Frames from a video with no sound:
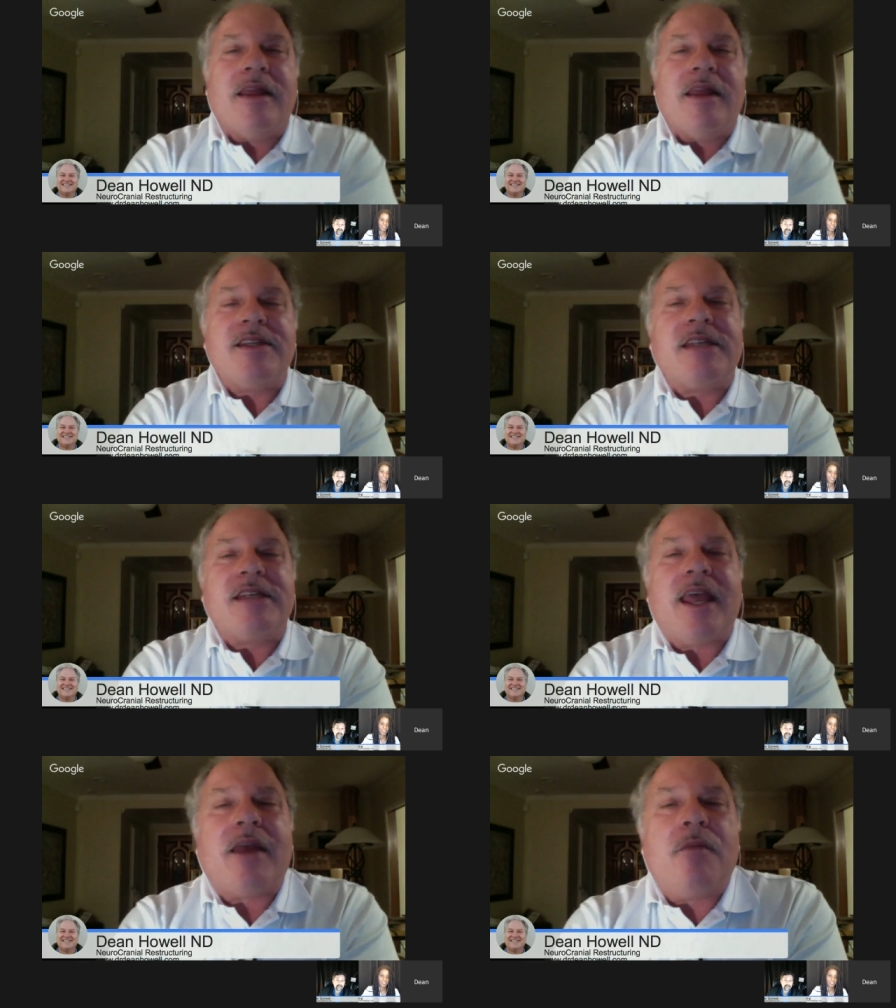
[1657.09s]

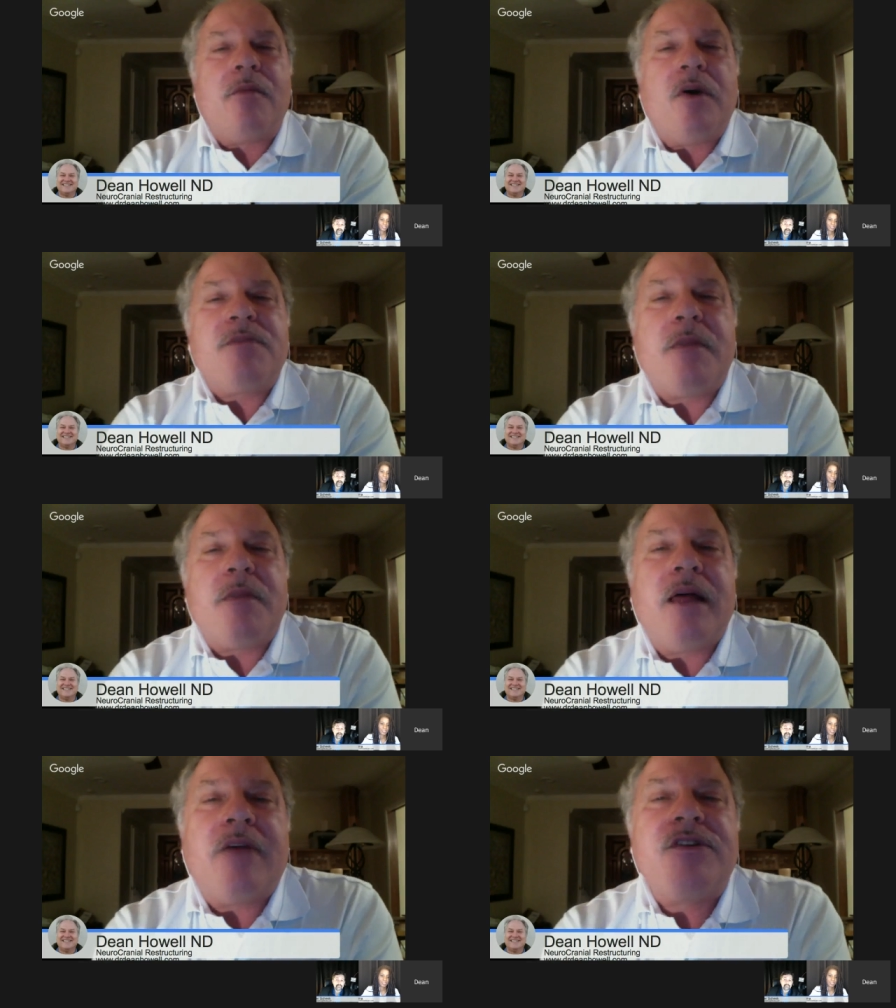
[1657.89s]
Instead, most
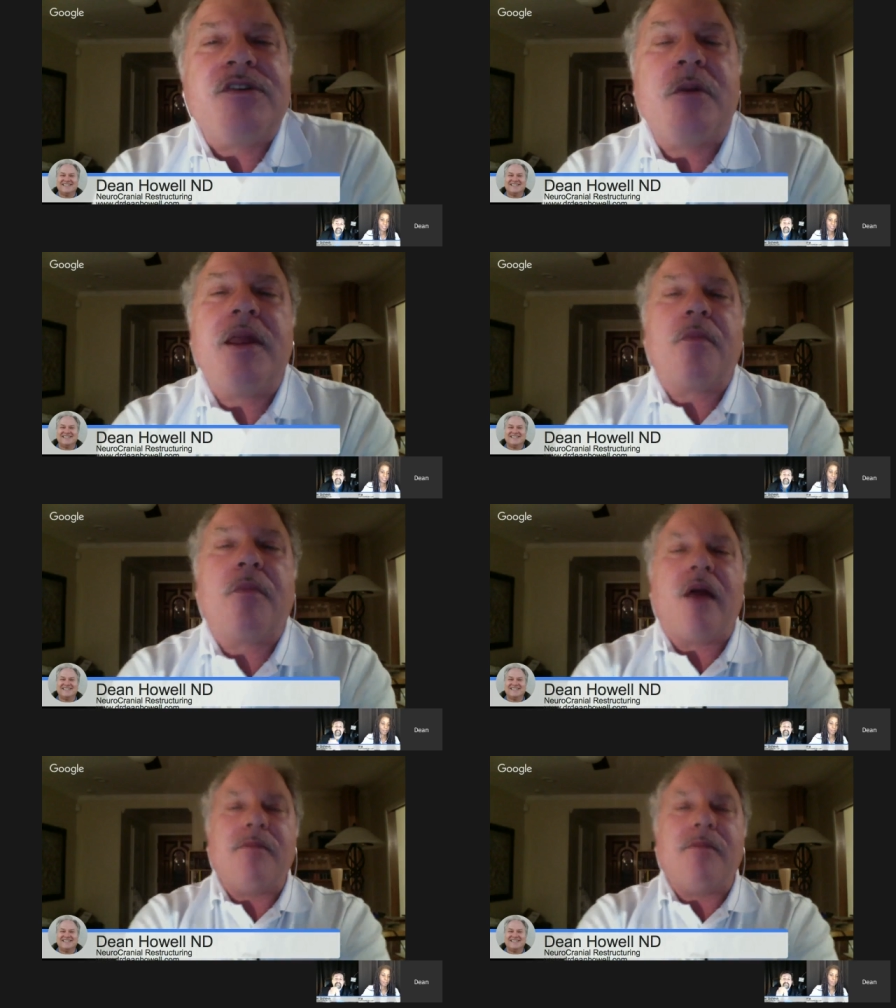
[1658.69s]
people have so many
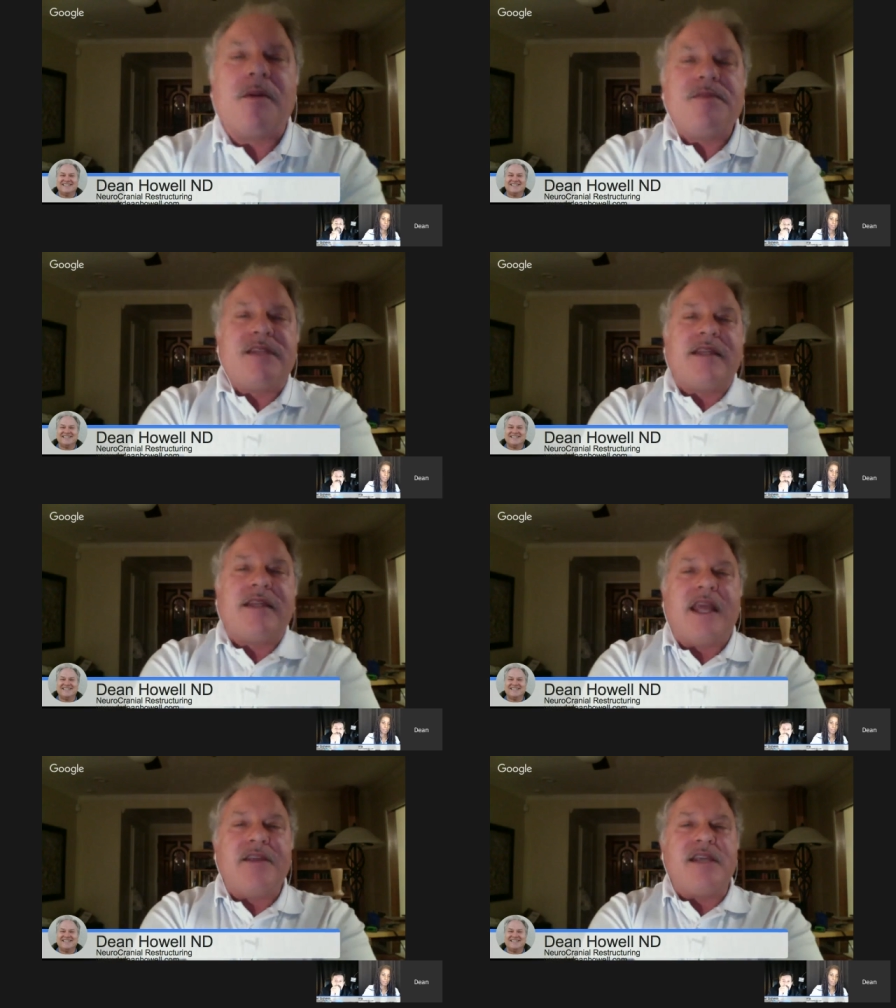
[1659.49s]
problems
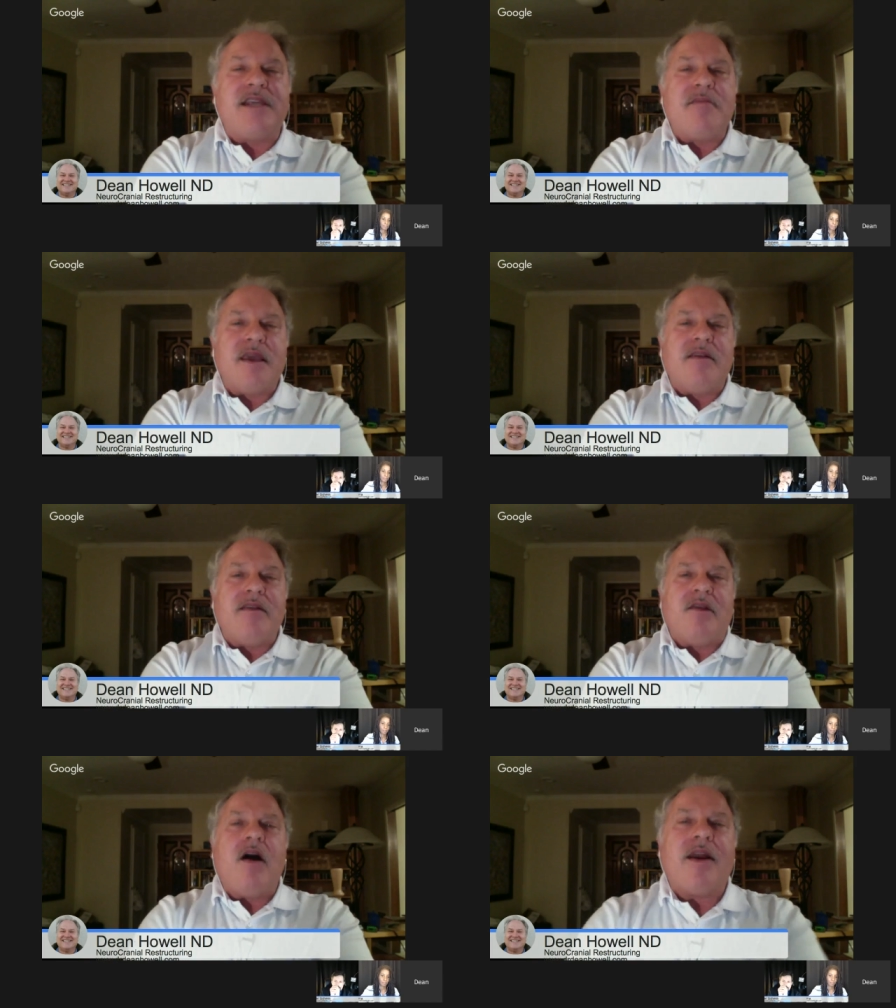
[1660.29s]
that they see me
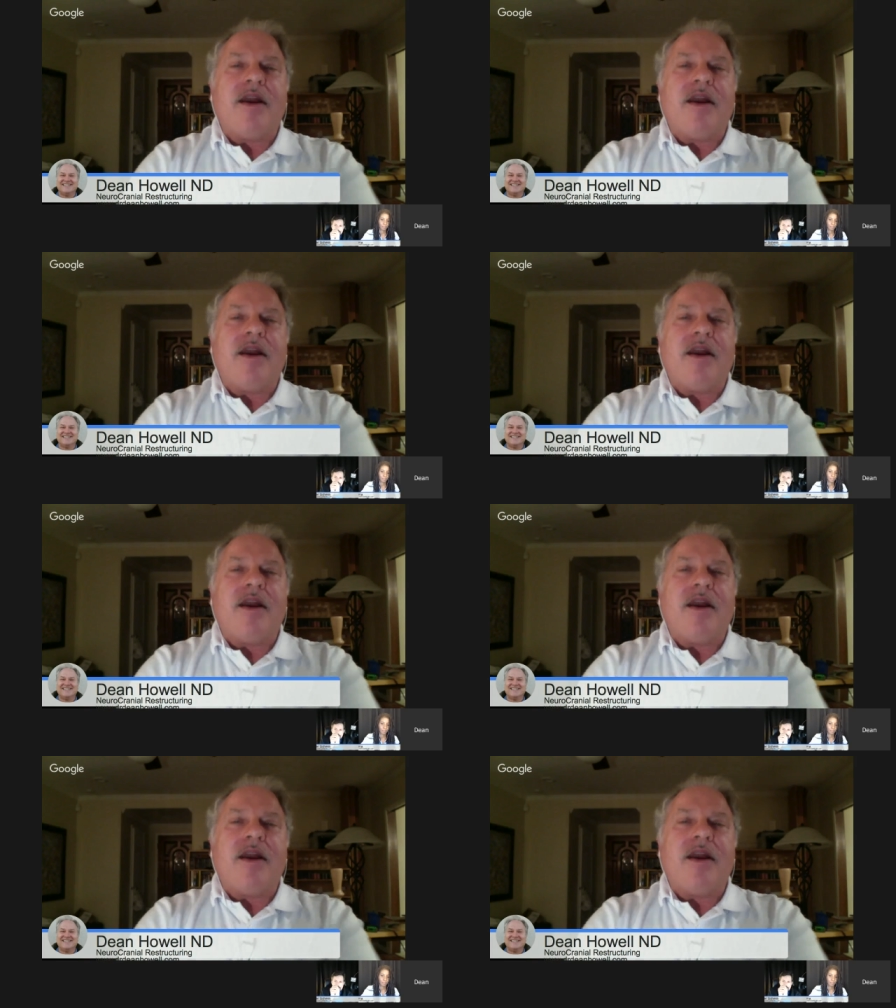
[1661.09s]
long